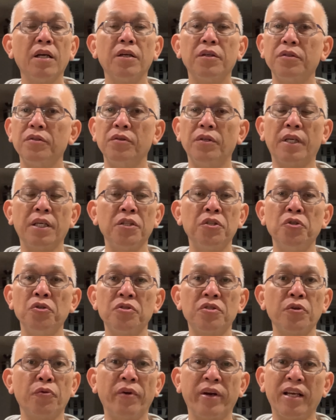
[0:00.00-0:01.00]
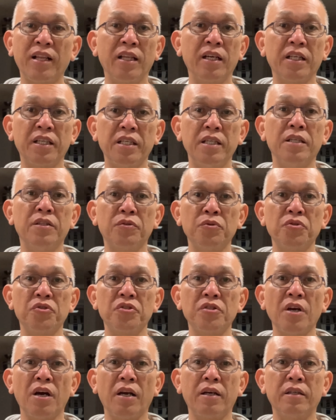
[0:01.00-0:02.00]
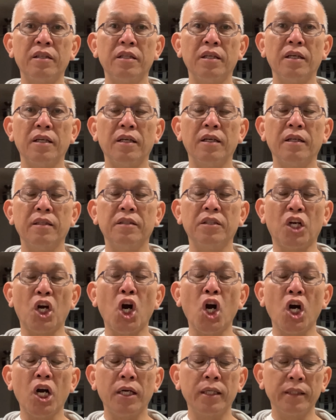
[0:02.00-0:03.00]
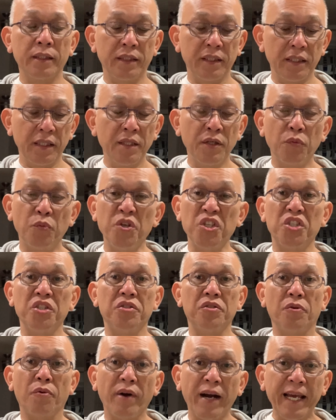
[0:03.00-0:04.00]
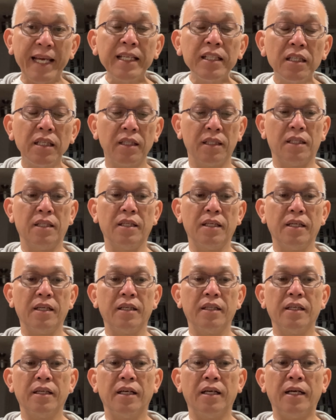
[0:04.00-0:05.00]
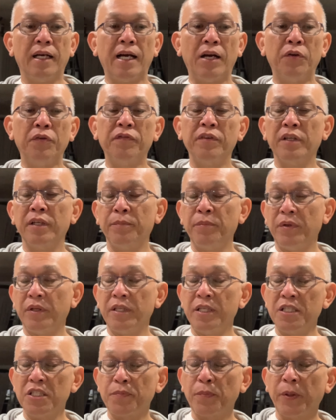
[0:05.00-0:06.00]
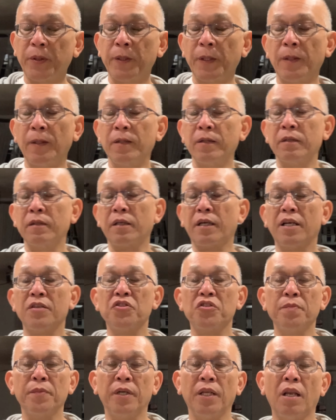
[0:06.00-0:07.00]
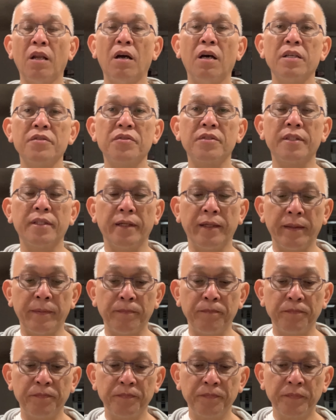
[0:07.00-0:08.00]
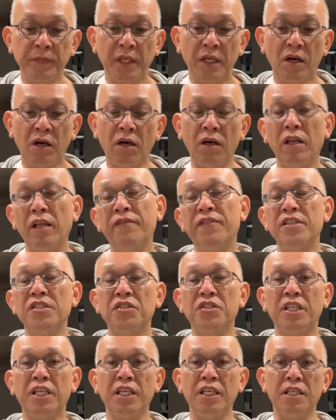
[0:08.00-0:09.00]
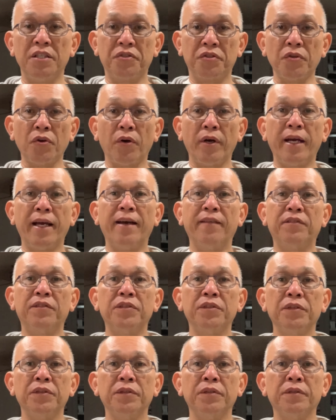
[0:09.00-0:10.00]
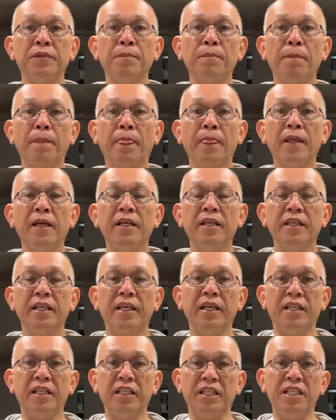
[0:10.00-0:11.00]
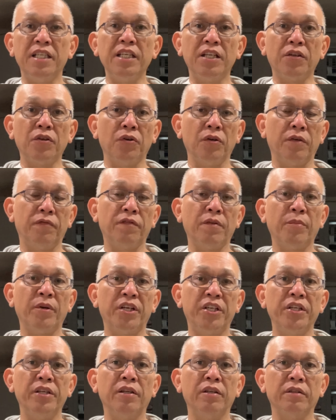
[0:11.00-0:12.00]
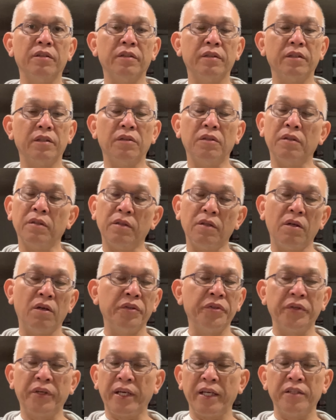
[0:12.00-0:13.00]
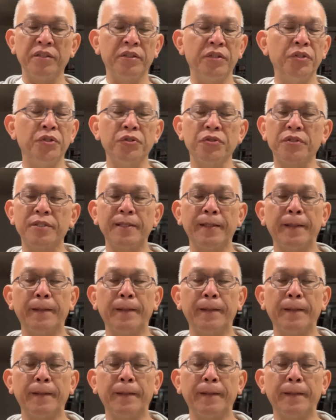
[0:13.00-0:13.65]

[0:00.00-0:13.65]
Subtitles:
You can use a regular key to start the car, which is great. However, this particular customer lost all of his keys, so I have to get the key code from a dealer, or you can use